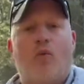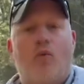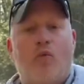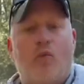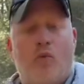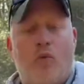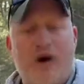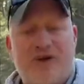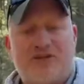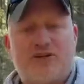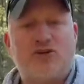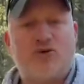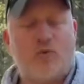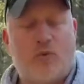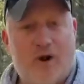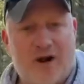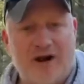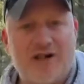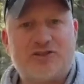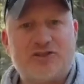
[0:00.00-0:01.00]
what you
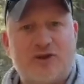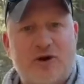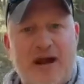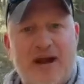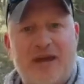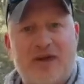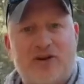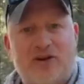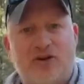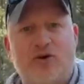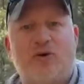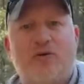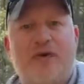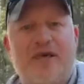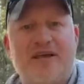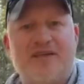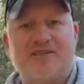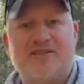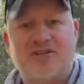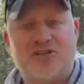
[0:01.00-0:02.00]
want to try to do
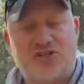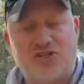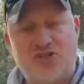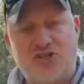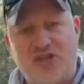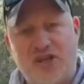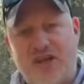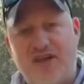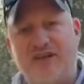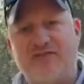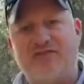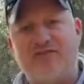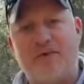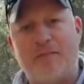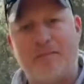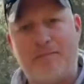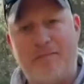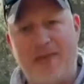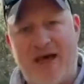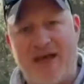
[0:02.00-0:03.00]
is achieve the
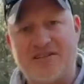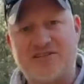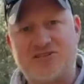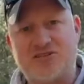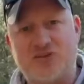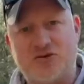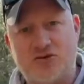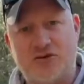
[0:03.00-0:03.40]
best